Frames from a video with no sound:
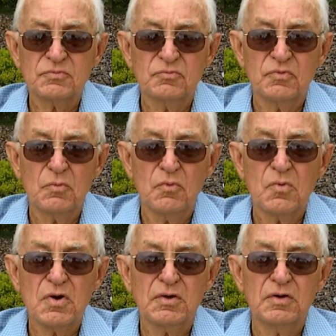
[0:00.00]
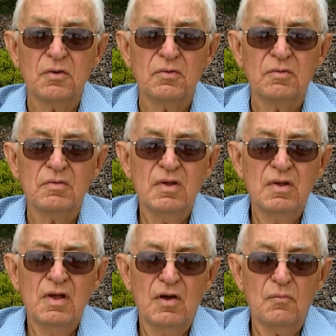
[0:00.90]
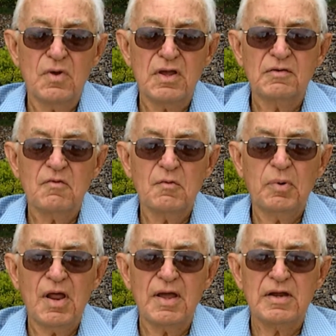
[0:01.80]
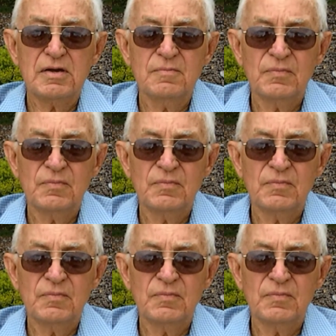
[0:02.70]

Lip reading: we were working on a wing of a plane,